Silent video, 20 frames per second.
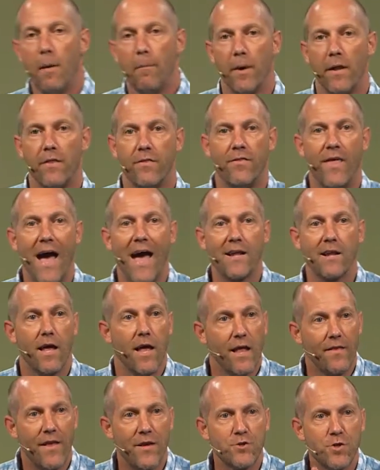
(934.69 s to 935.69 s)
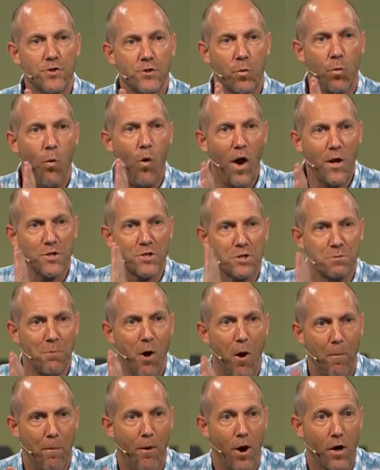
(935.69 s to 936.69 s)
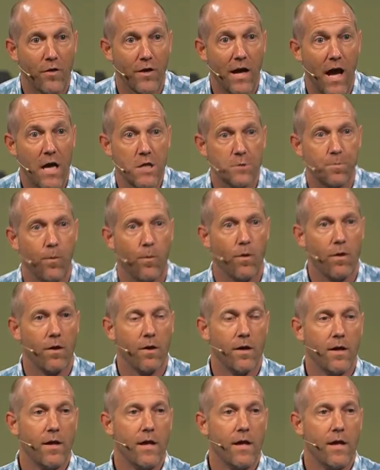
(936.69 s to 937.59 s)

but that's just one small part of the gospel.